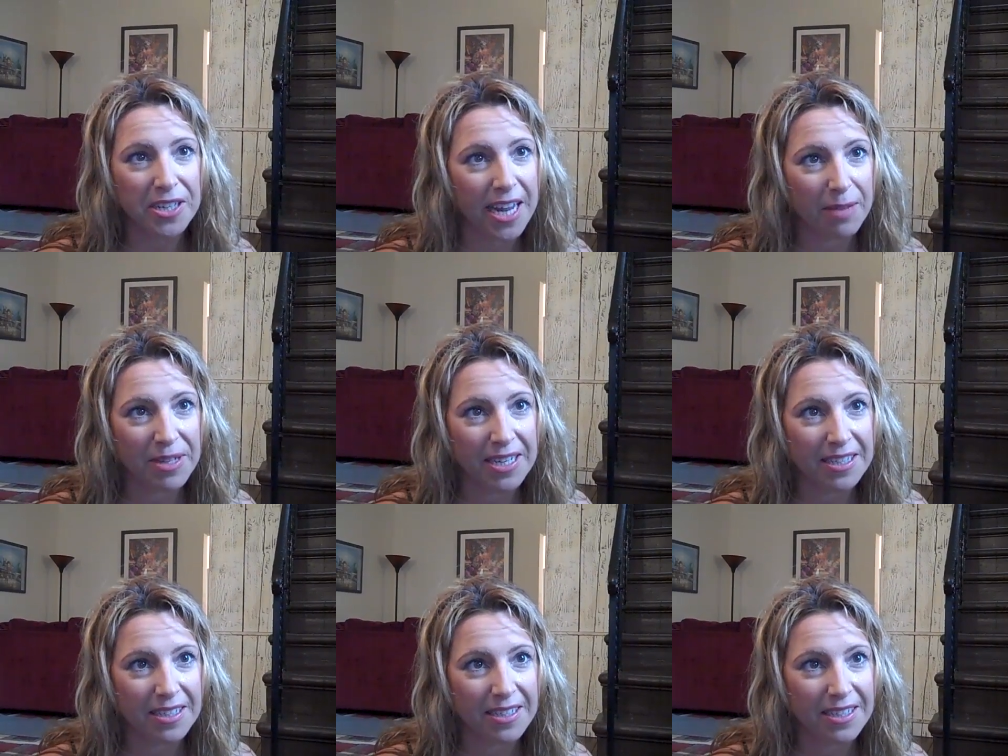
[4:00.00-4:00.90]
of your
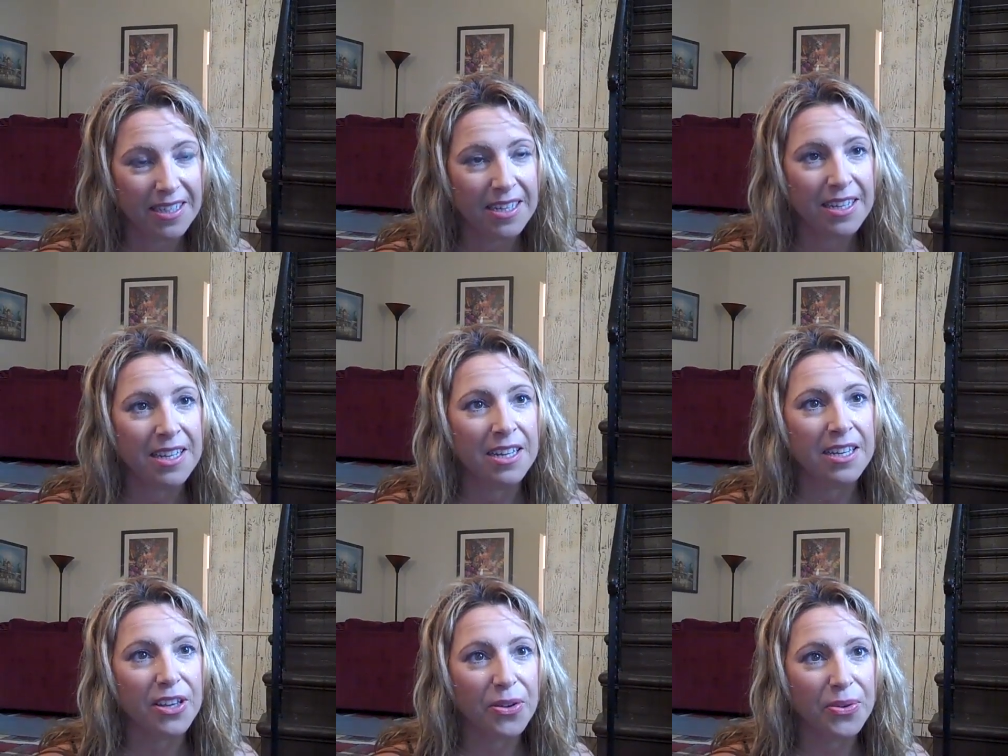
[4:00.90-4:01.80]
cabinet.
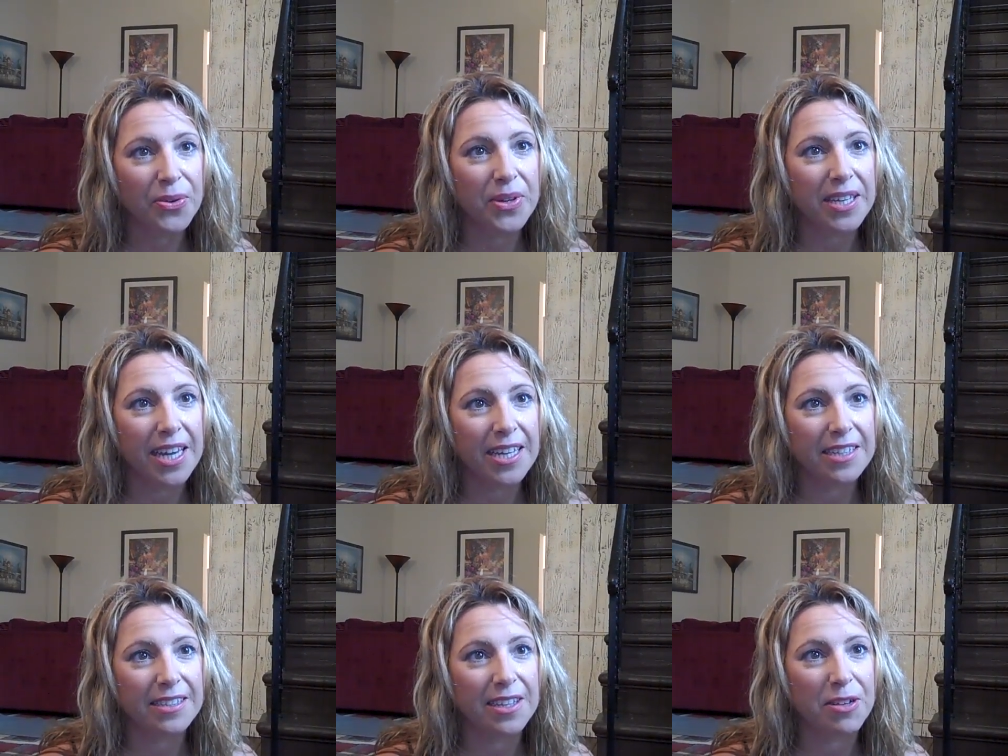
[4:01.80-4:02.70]
Go
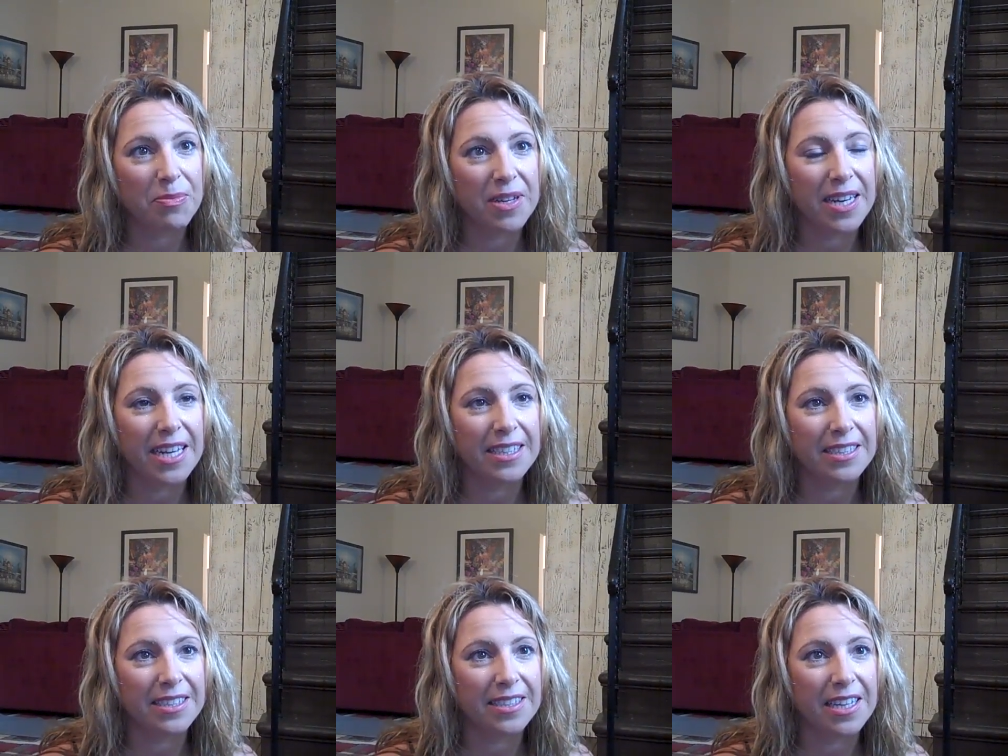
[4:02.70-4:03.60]
get some
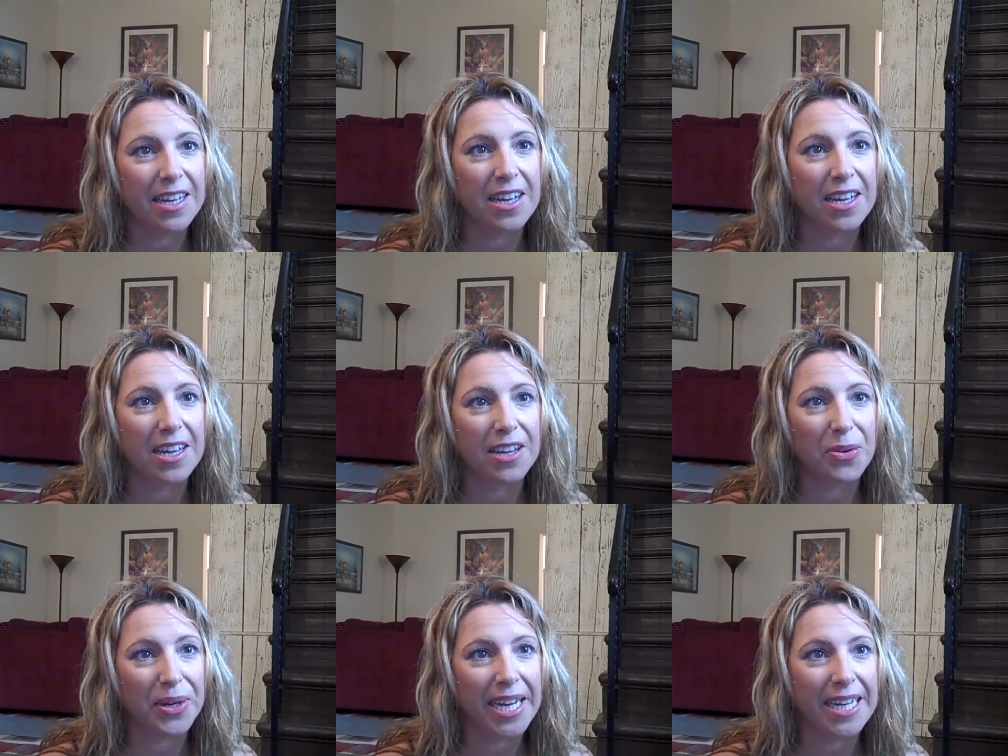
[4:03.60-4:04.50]
nice uh,
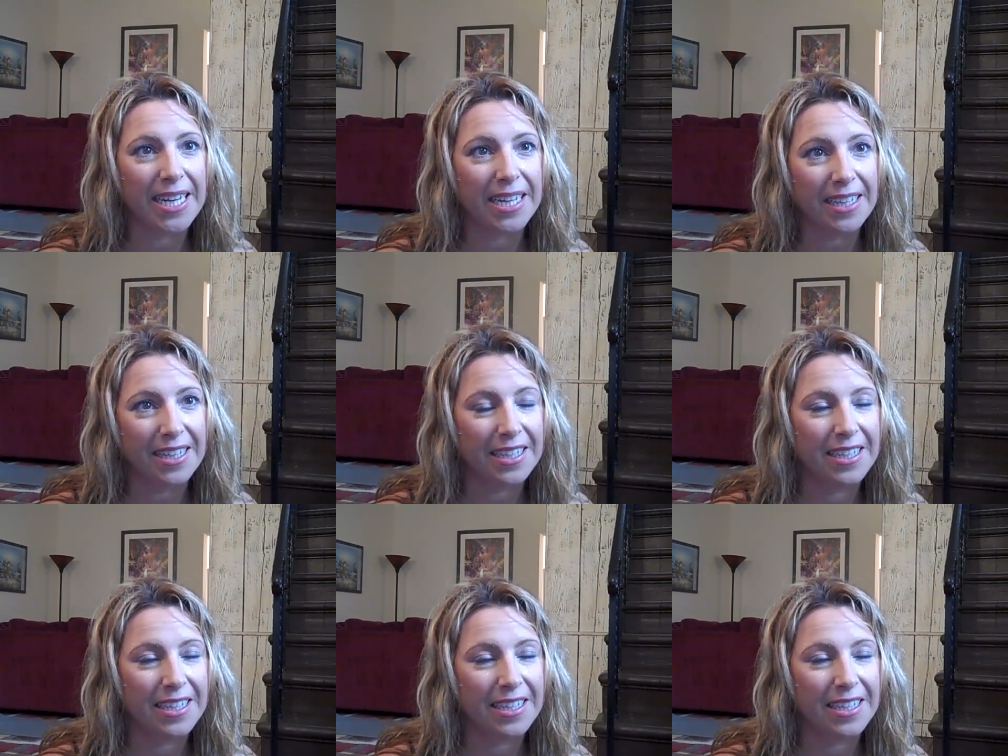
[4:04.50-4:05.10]
organic,